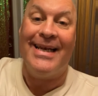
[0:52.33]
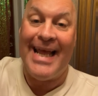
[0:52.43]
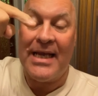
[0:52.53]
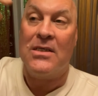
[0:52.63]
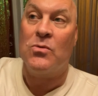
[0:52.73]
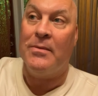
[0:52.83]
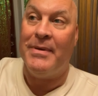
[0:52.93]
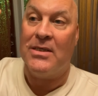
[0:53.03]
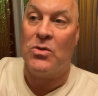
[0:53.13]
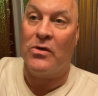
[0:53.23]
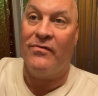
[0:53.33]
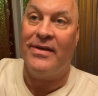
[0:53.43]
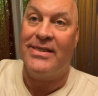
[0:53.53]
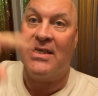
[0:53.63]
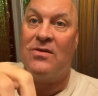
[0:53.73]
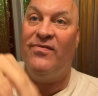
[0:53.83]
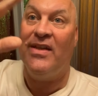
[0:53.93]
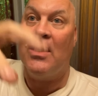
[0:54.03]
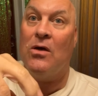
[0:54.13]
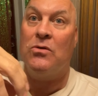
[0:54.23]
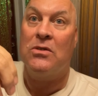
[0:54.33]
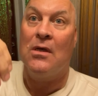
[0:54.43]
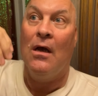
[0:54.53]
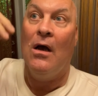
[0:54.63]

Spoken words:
links will be sort of just videos